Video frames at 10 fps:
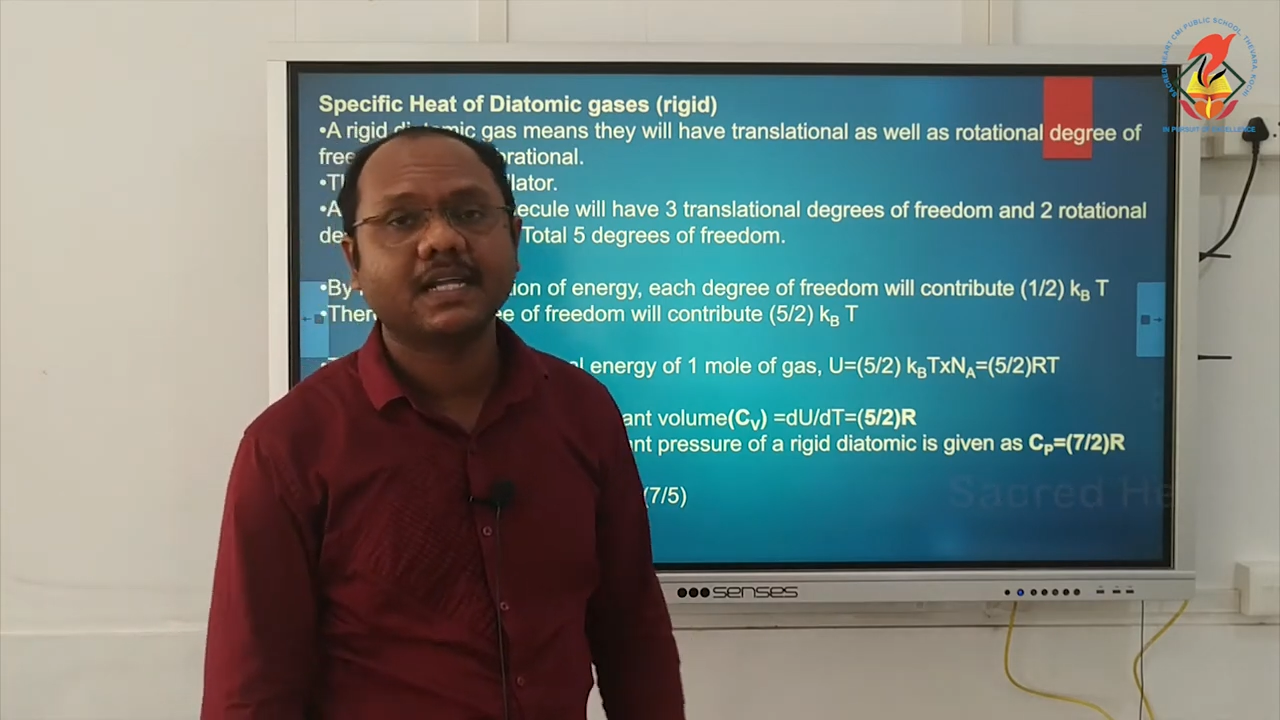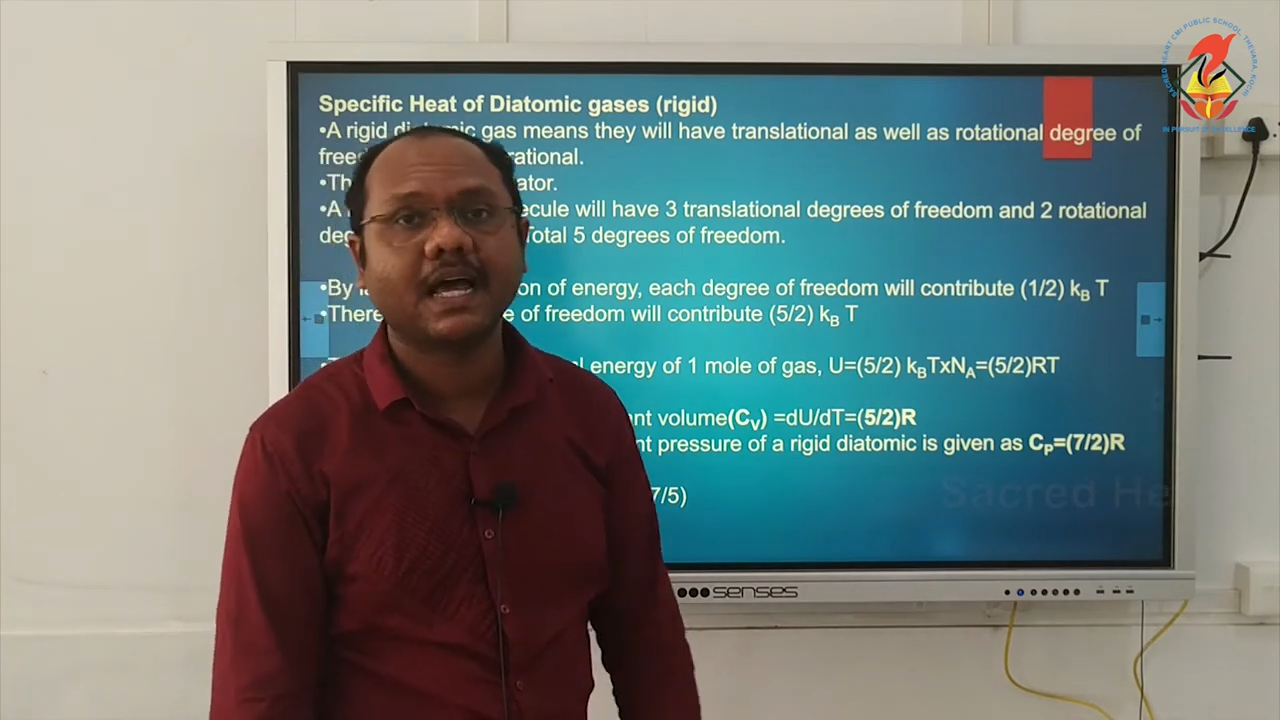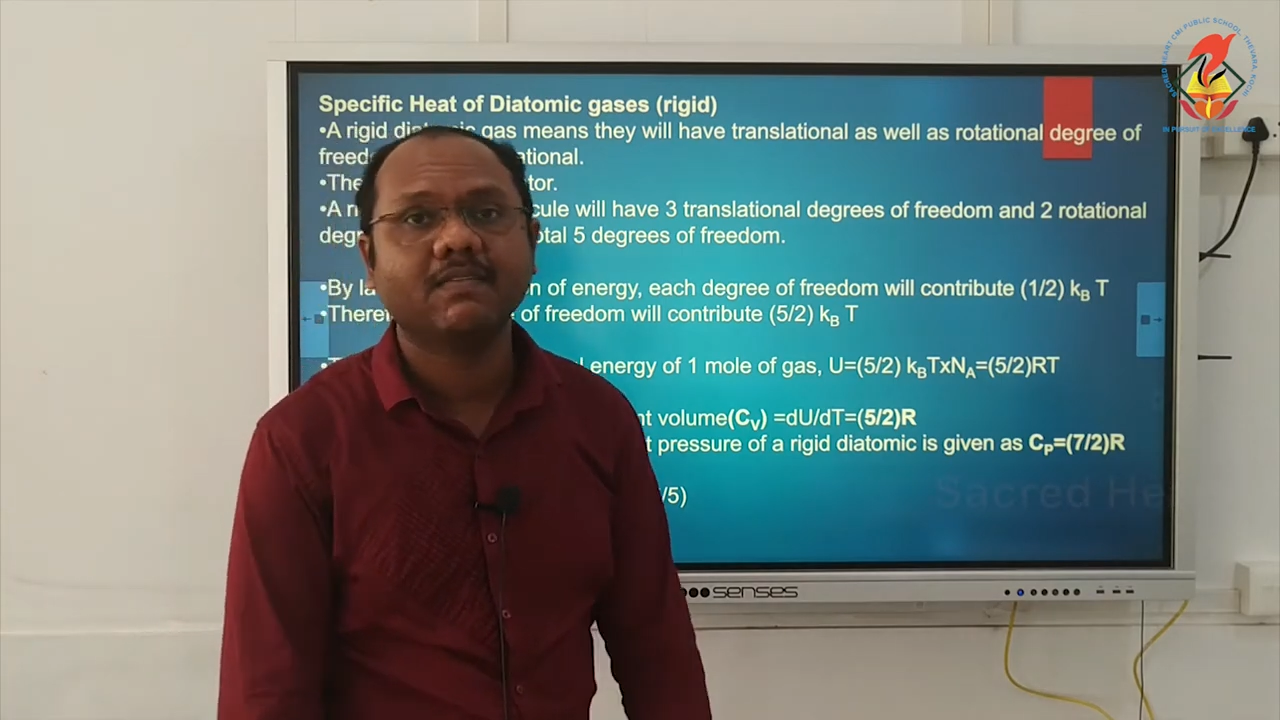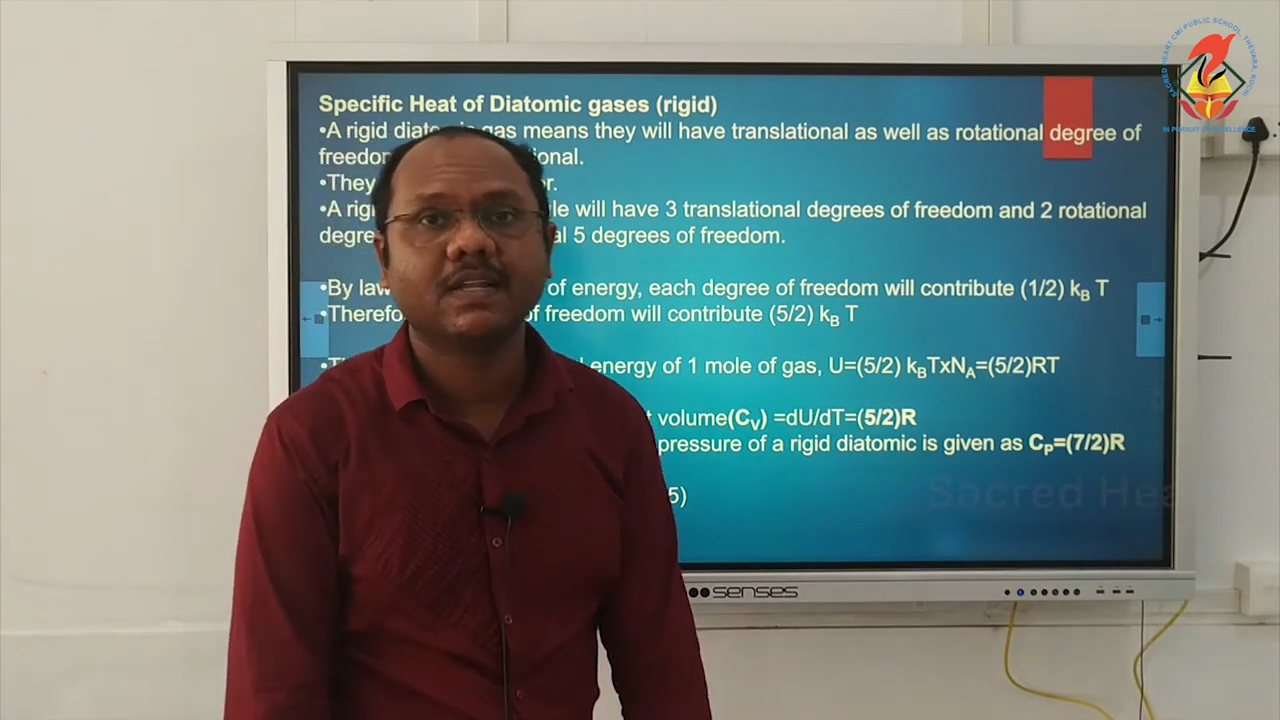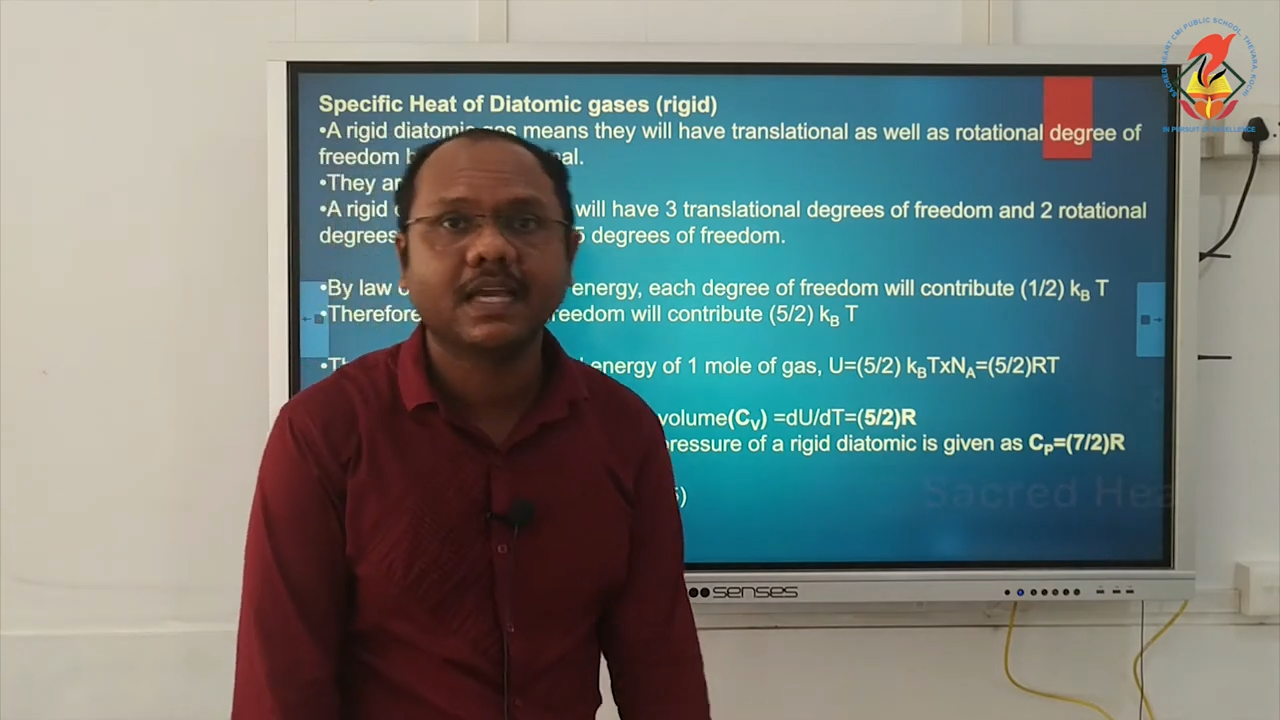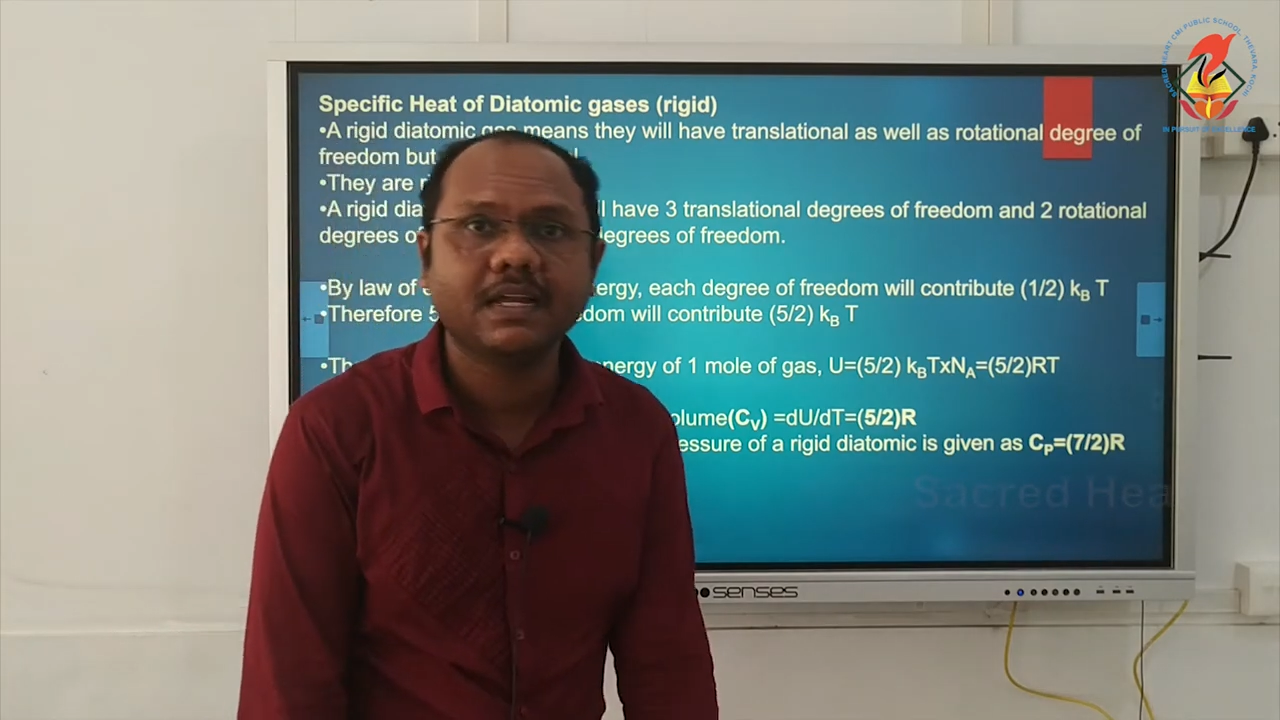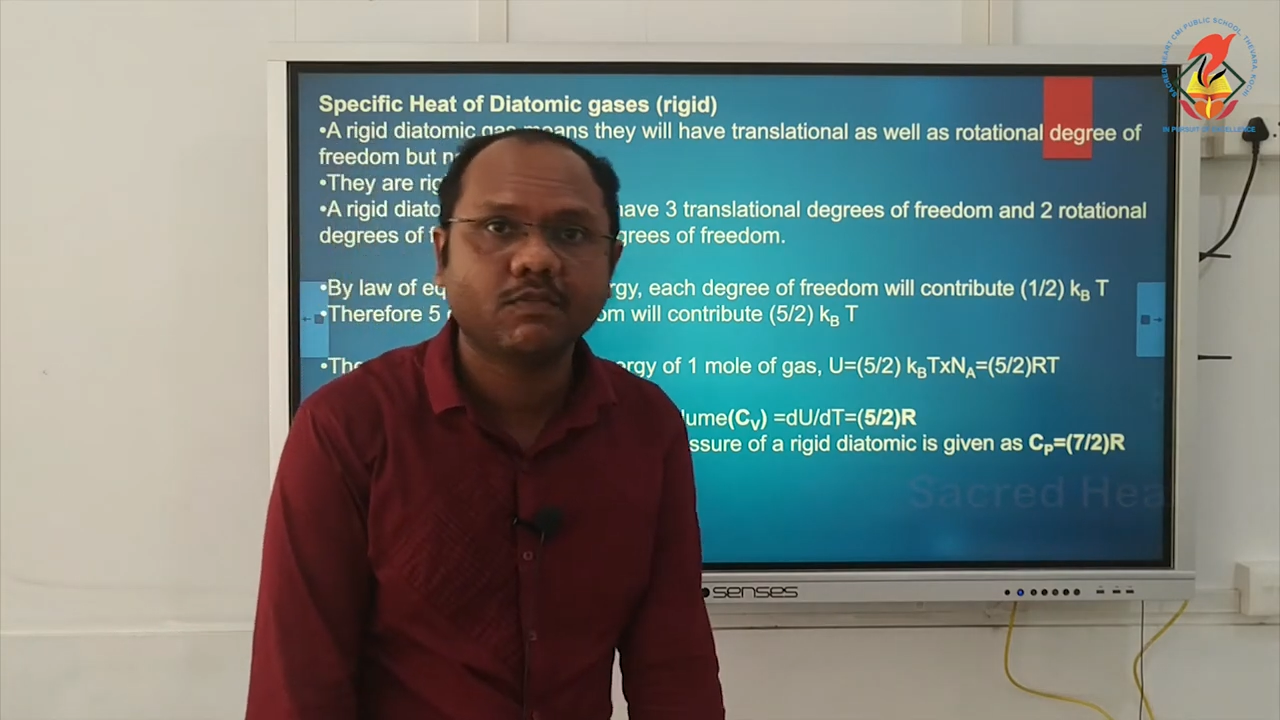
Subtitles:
I will get